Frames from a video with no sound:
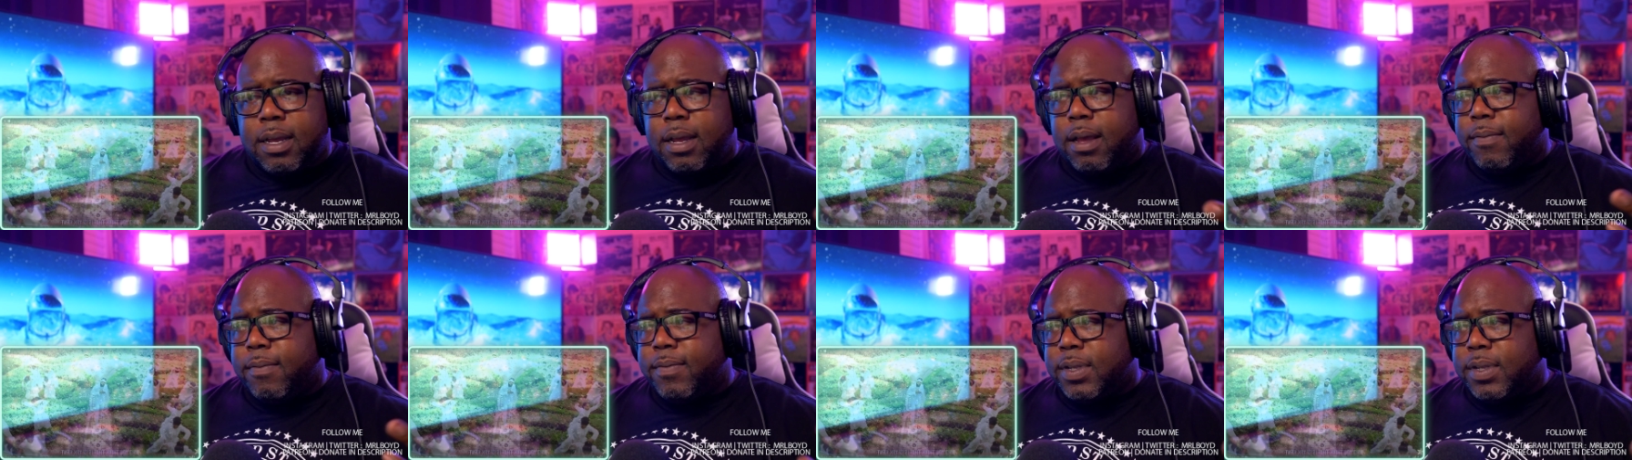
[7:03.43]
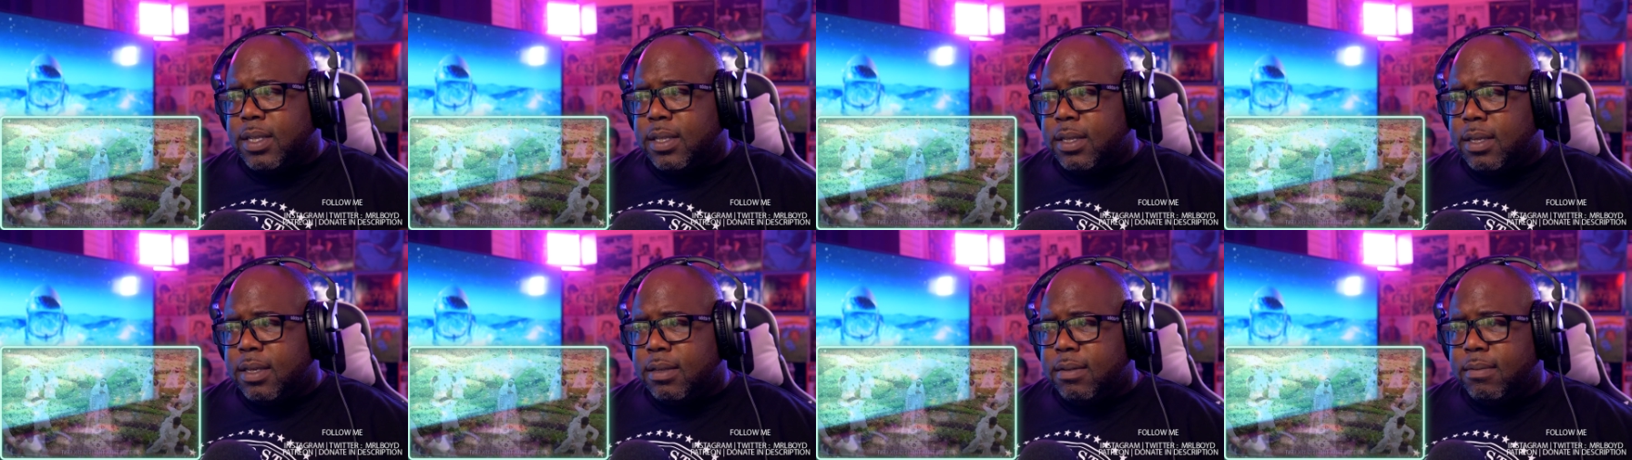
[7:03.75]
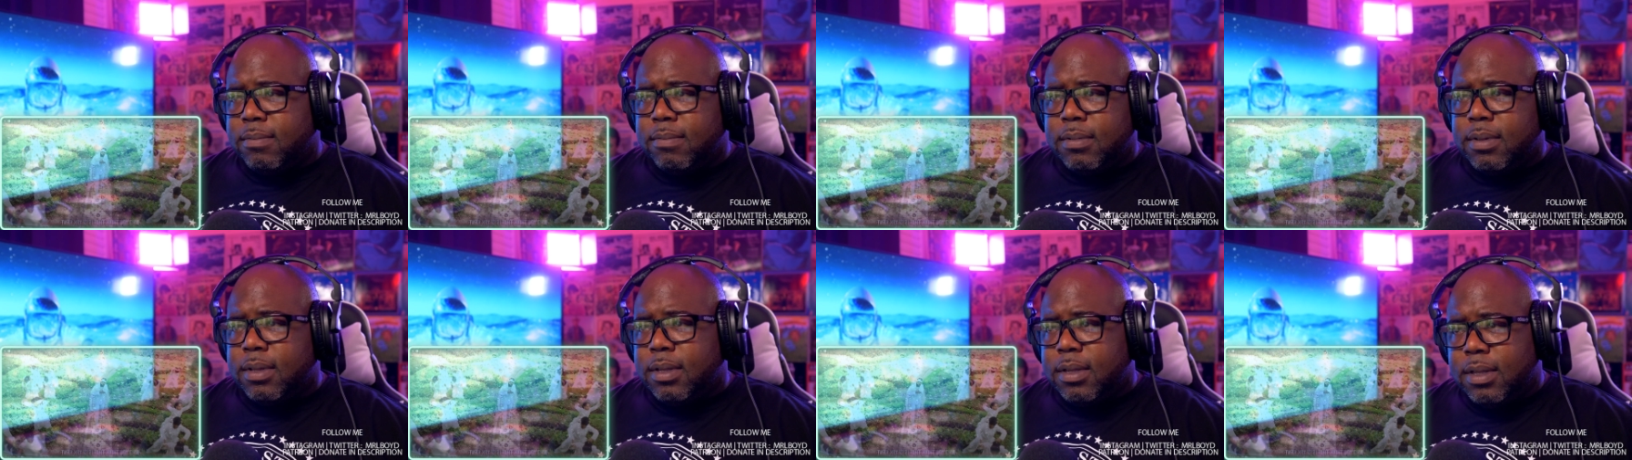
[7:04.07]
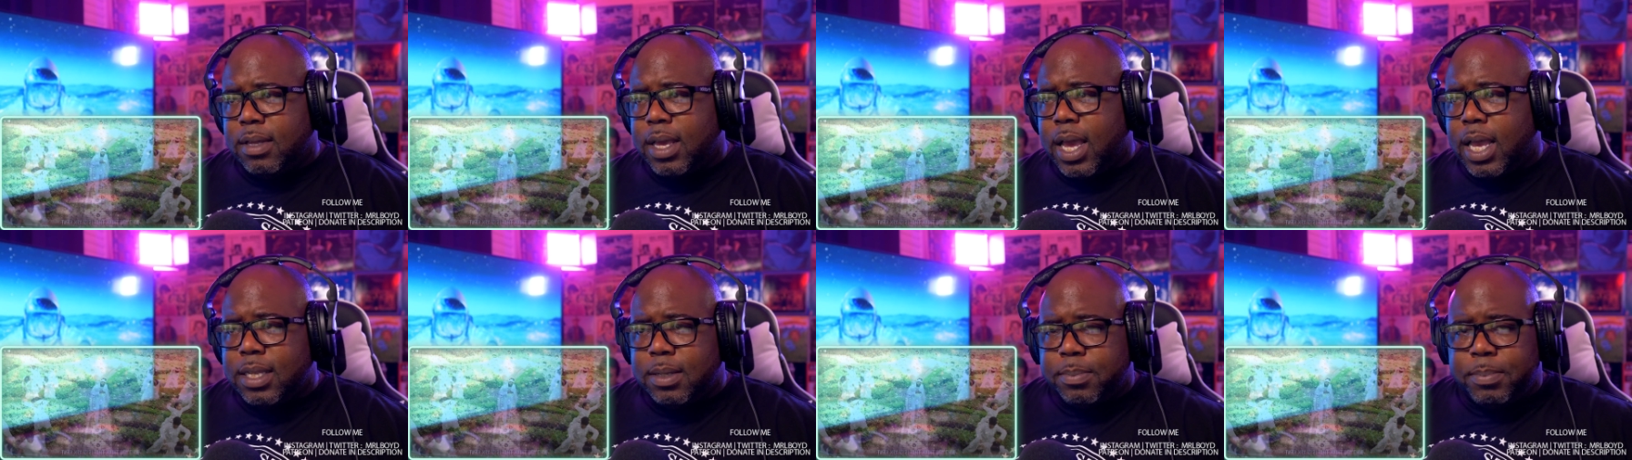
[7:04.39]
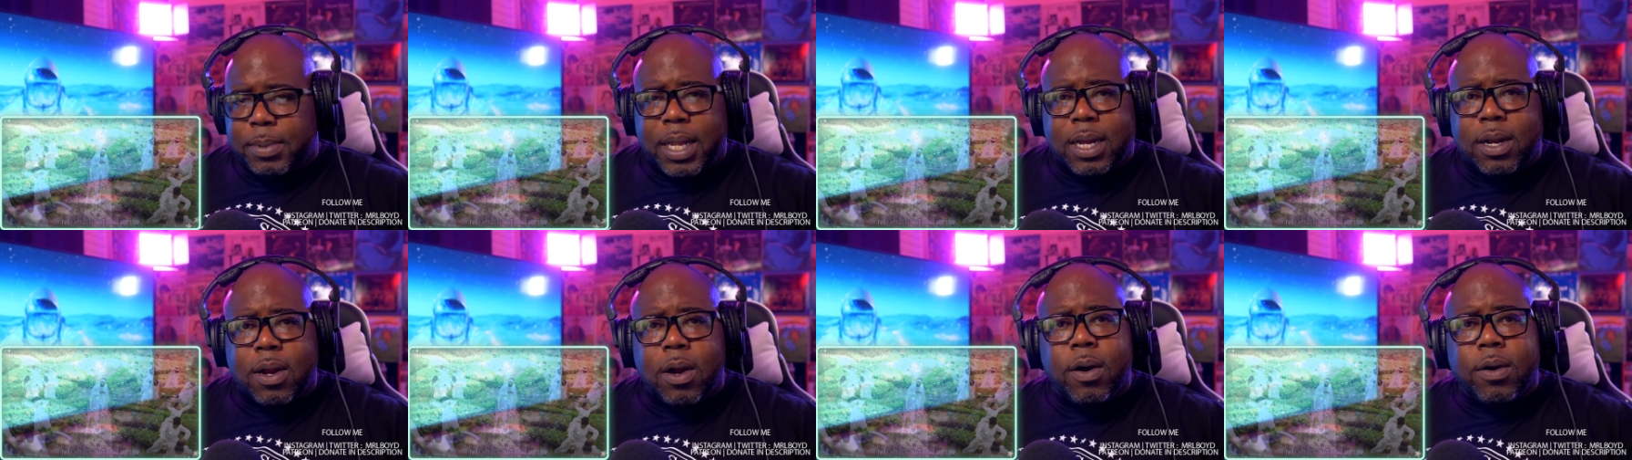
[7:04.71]
obviously he has
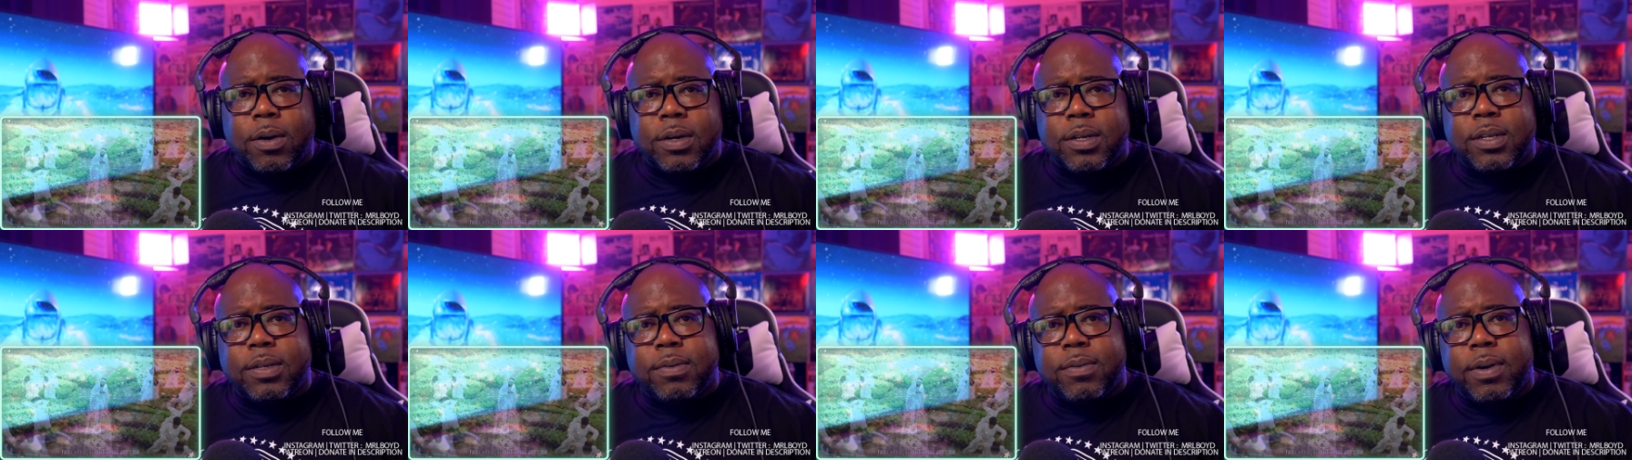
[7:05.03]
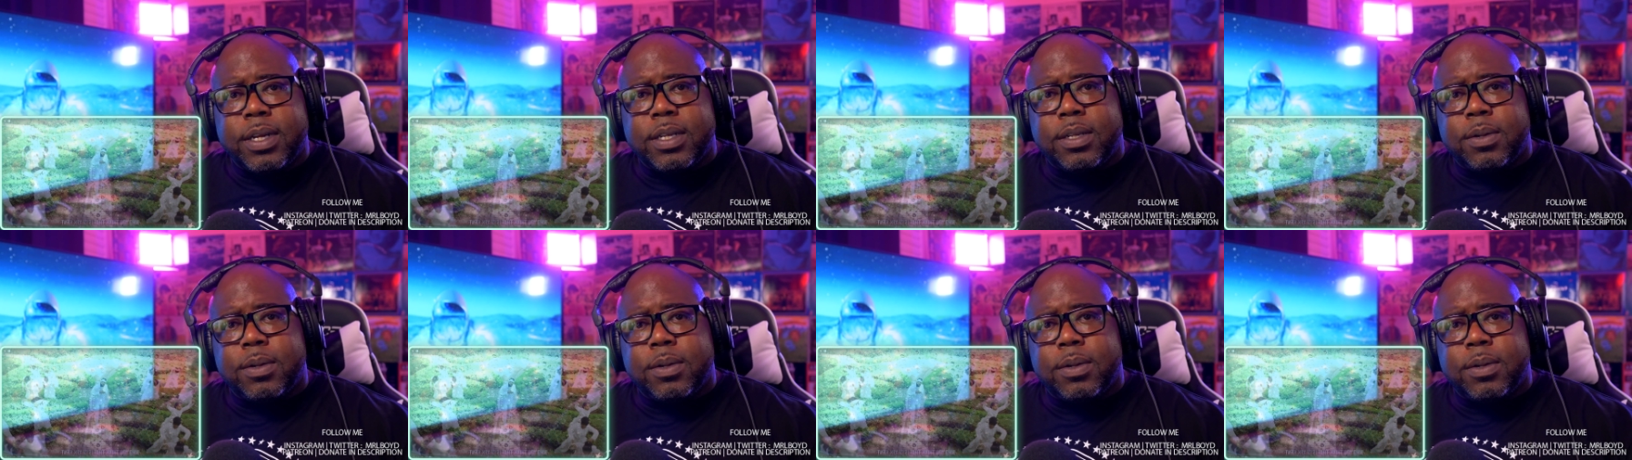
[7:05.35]
black cards, right?